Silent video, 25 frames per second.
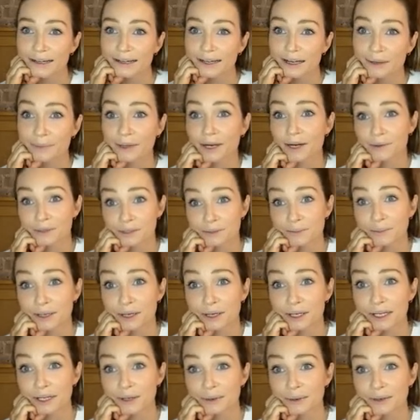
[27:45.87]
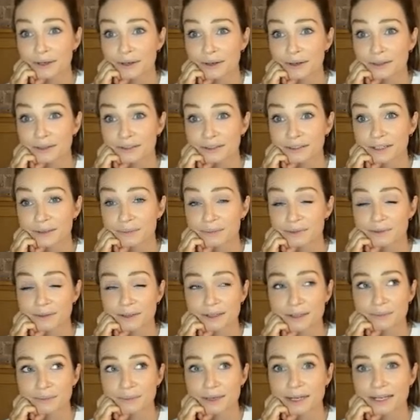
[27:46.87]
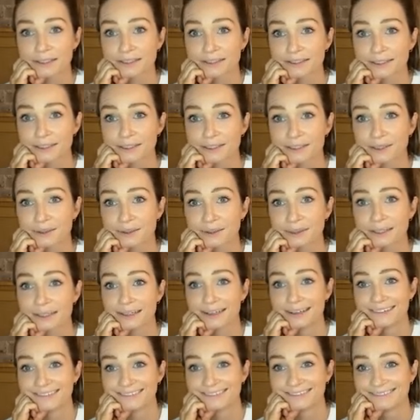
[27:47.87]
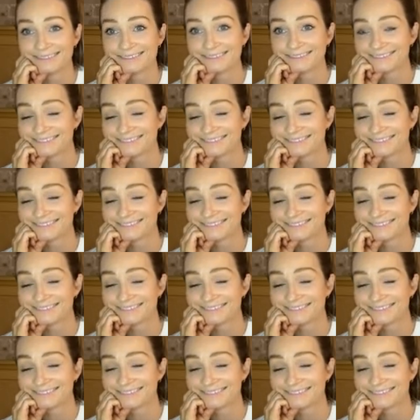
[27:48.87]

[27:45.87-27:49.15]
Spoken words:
I mean, I was partying quite a lot of the time as well. That might have something to do with it.